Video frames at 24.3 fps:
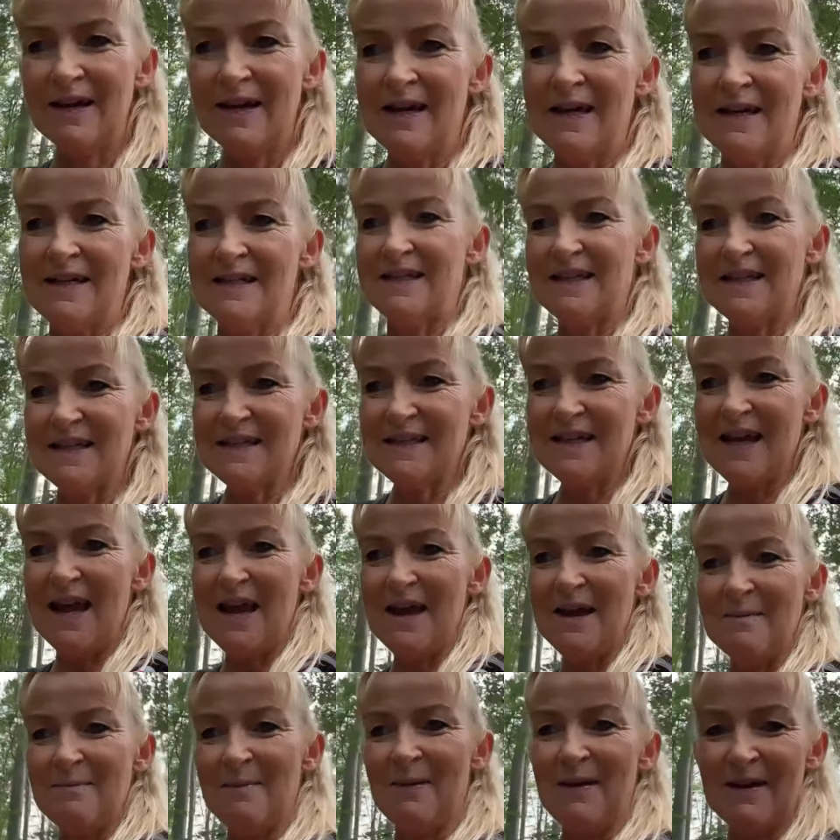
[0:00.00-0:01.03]
It takes
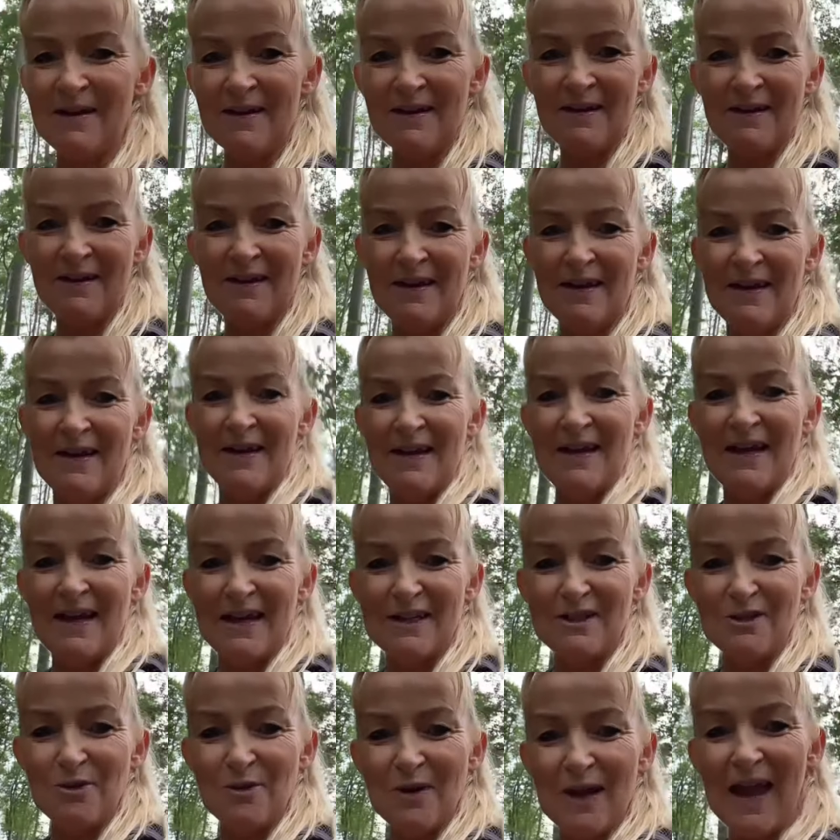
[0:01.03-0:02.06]
time.
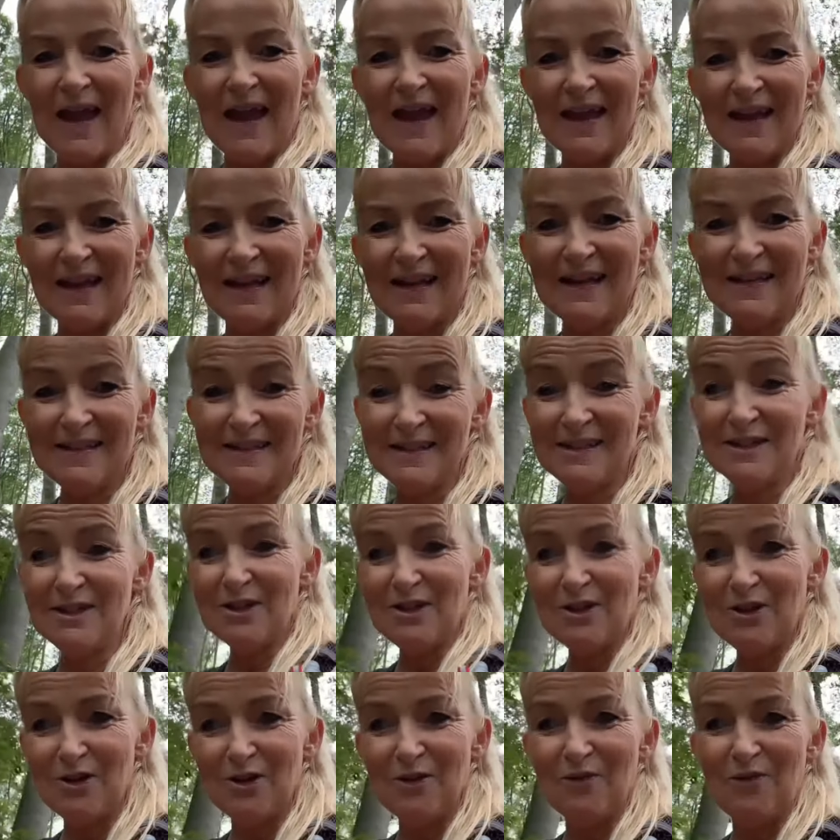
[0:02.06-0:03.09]
It's okay. Listen to the
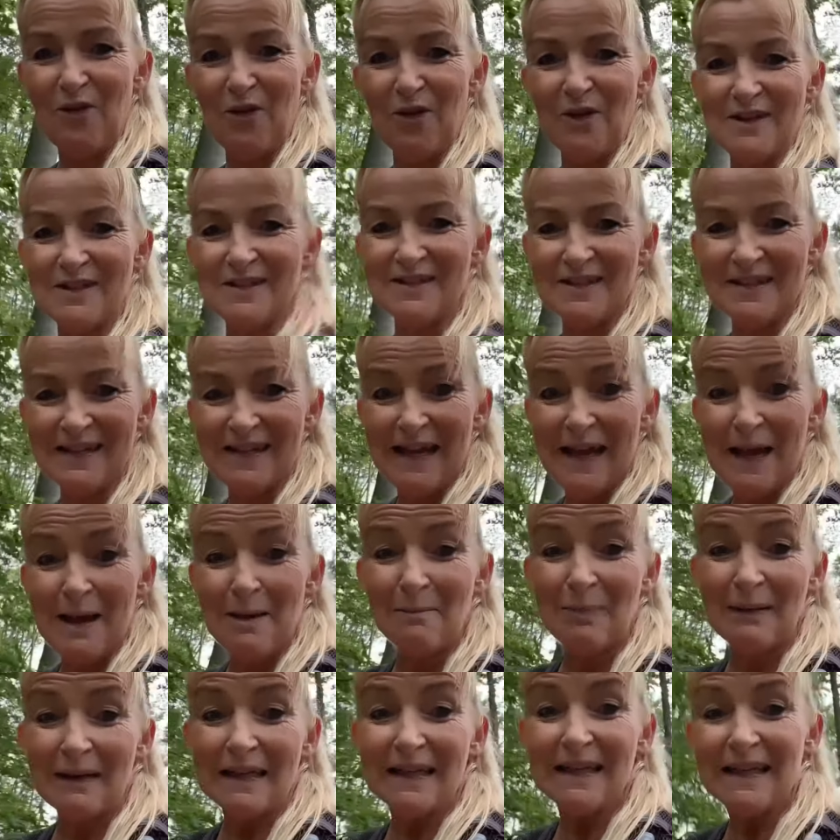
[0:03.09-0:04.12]
good voice.
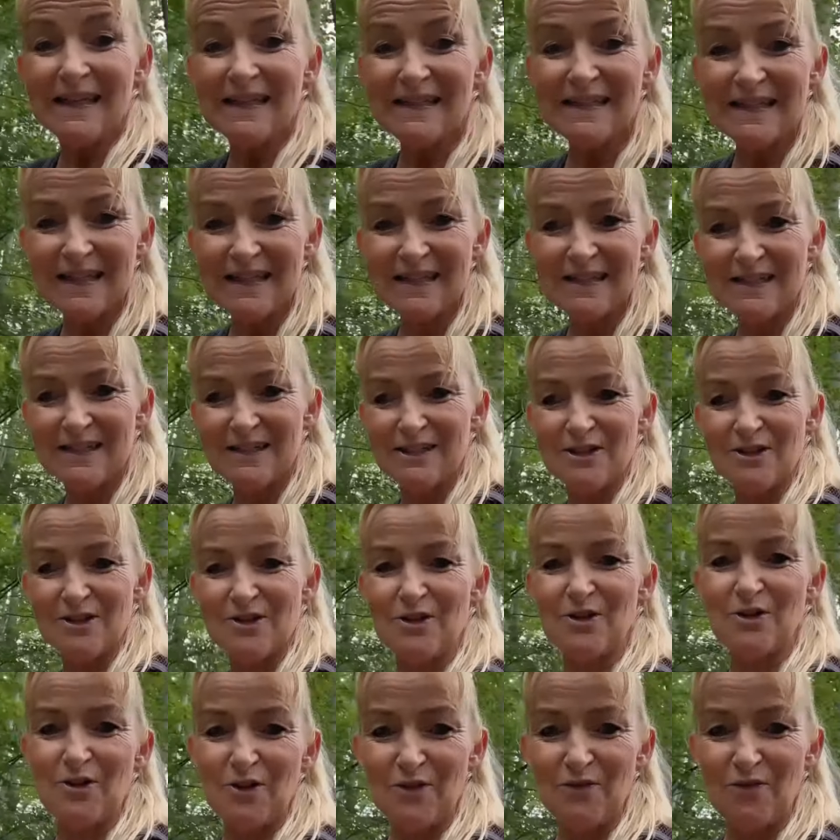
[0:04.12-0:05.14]
Please listen to the
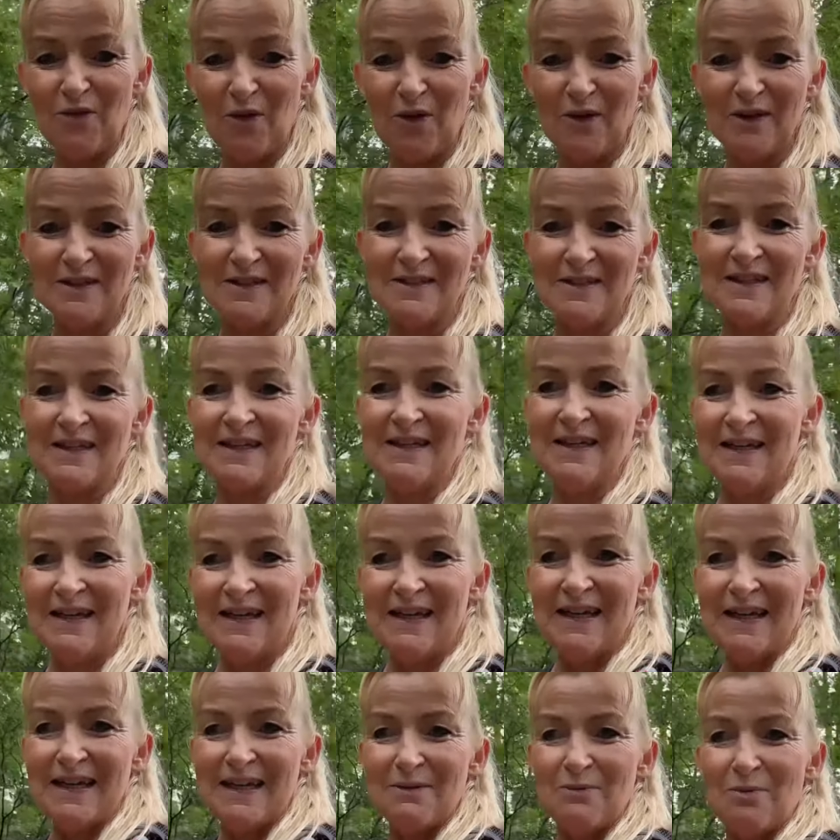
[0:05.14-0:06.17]
good voice.
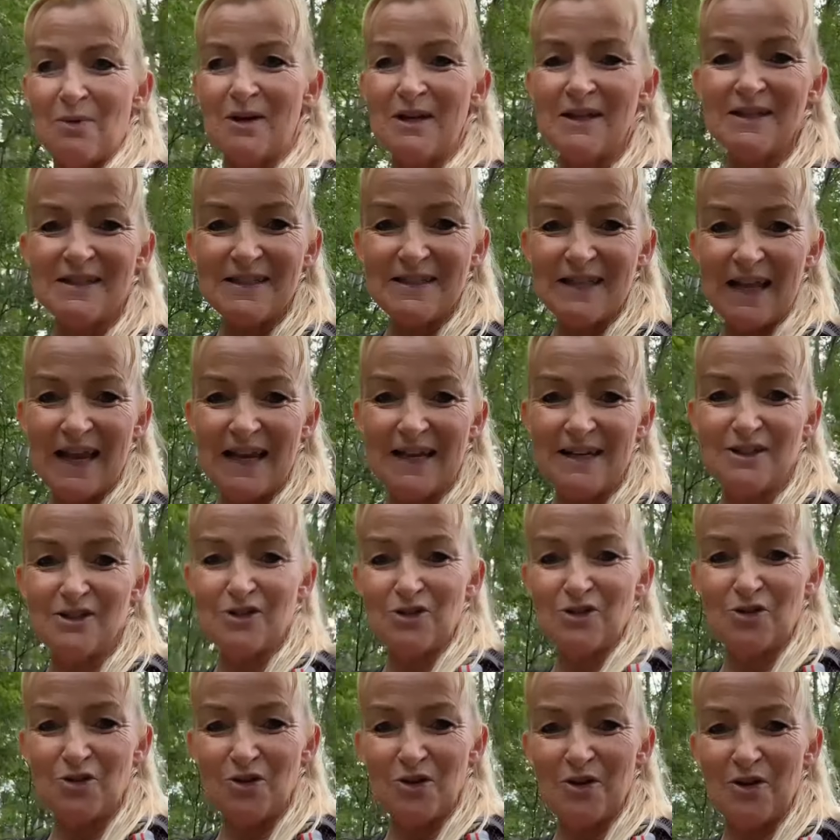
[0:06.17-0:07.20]
What it's saying is
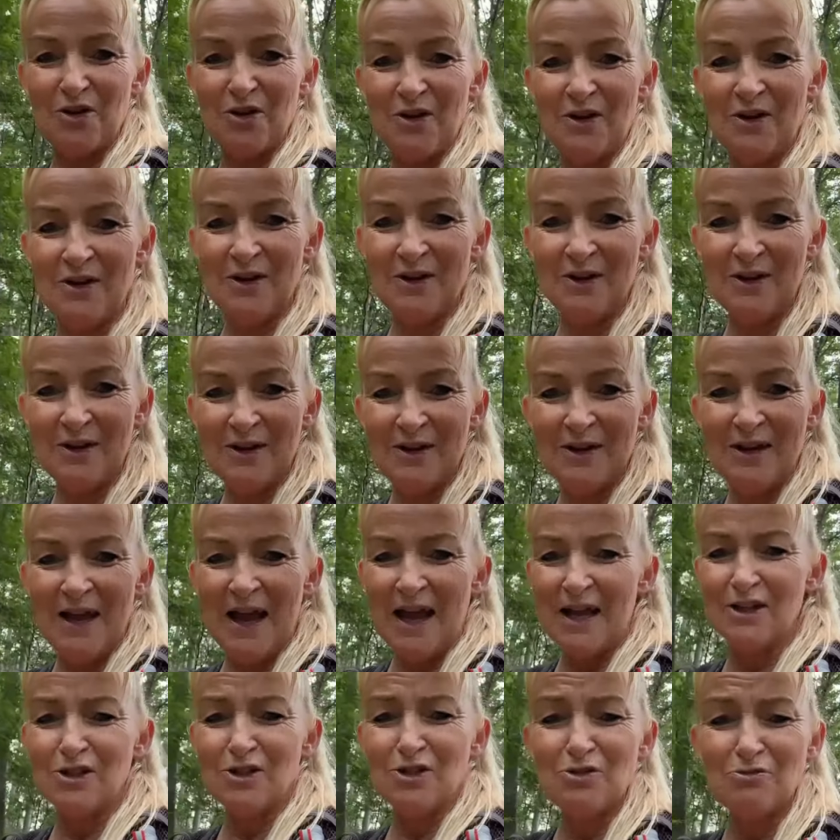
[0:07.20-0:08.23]
true.
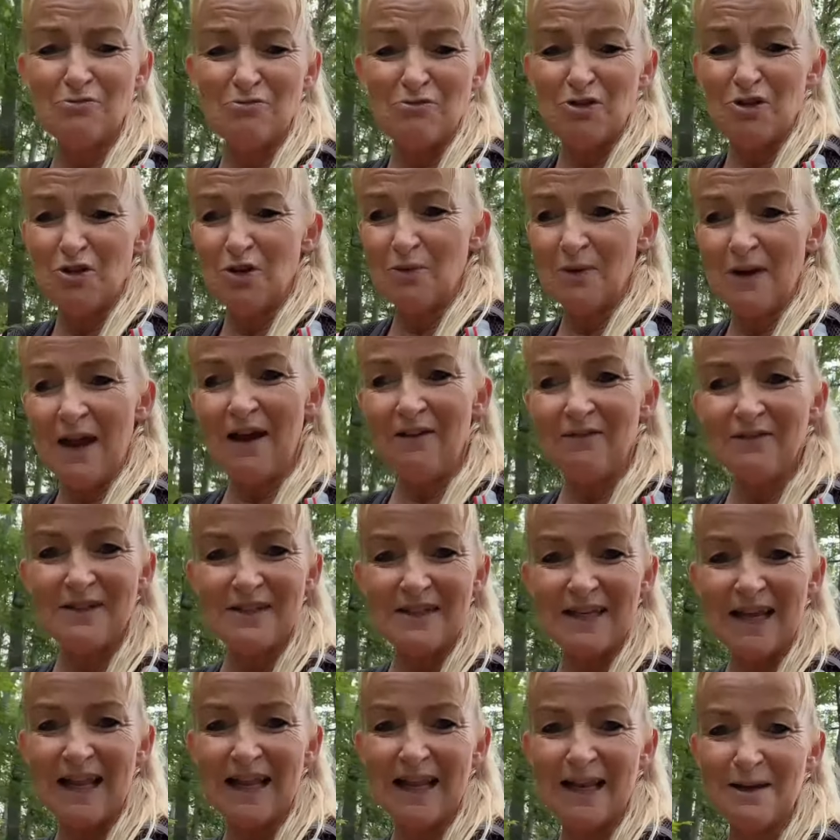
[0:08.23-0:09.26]
You don't have to
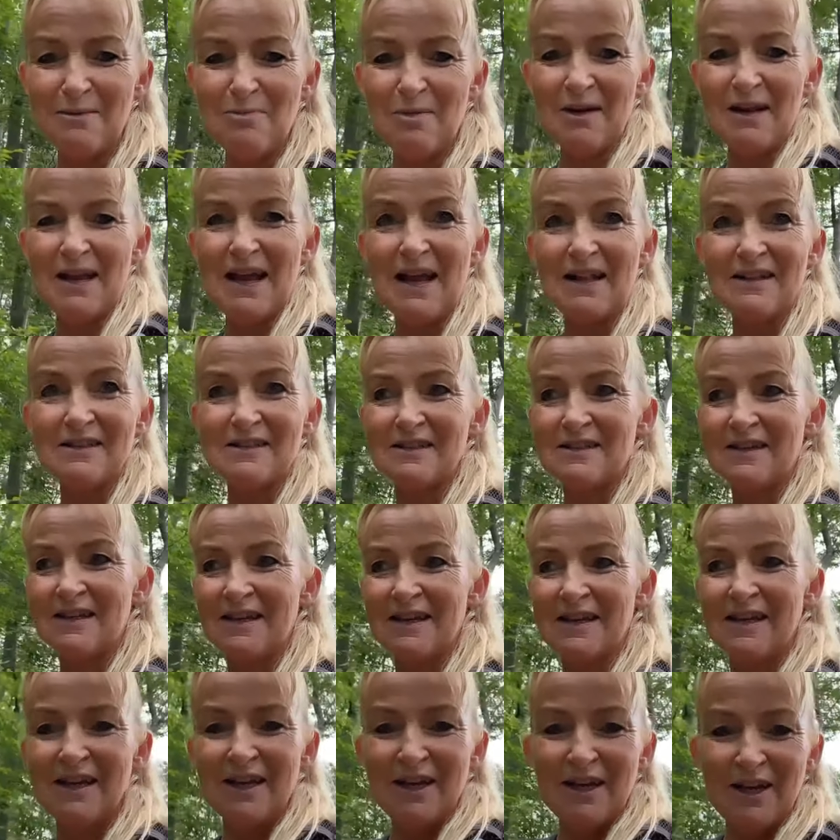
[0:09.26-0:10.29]
tell anybody else.
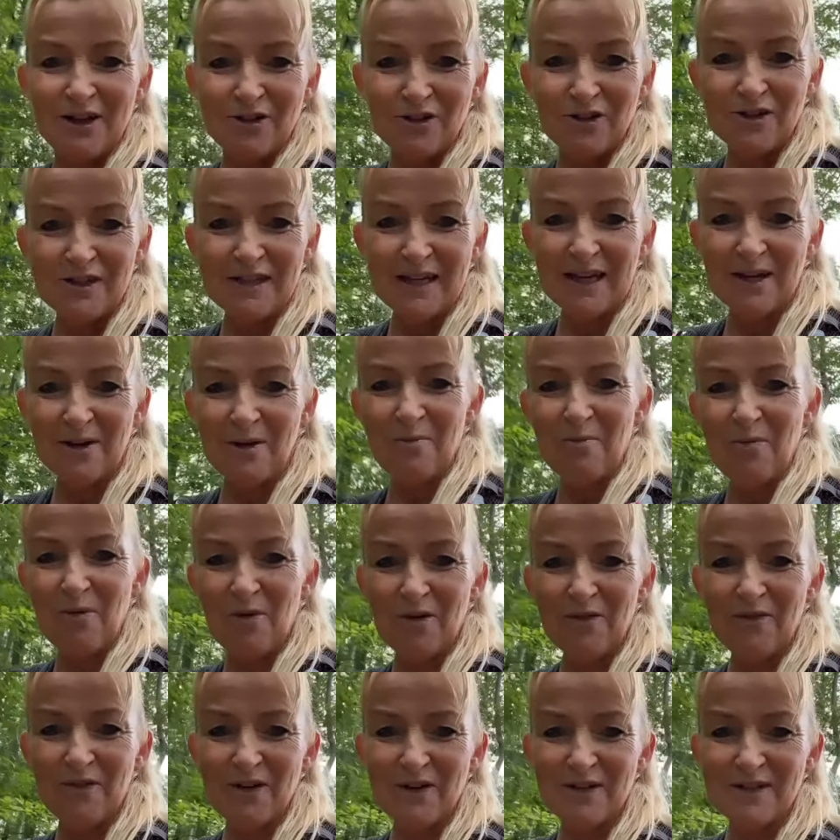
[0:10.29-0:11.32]
Just take it on board
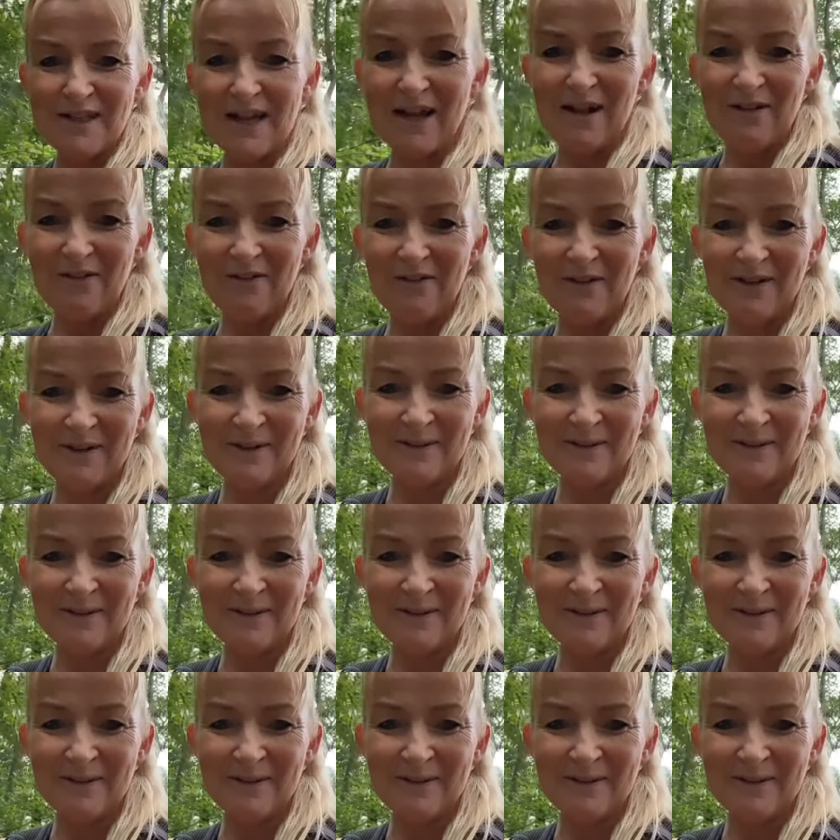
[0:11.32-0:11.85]
for yourself.